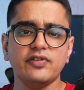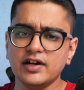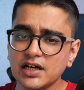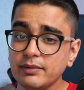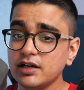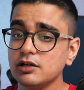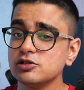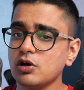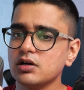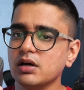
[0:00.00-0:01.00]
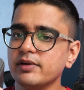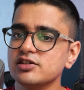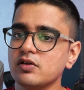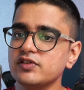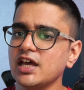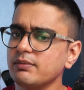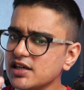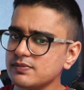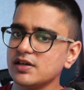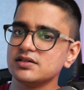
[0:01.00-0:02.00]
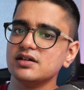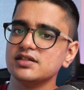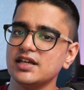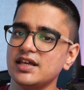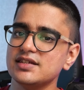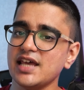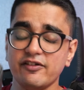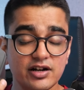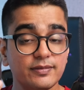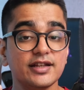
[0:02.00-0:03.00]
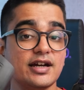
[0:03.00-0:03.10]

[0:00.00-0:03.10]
fundamental shortcomings of the MX Master series haven't been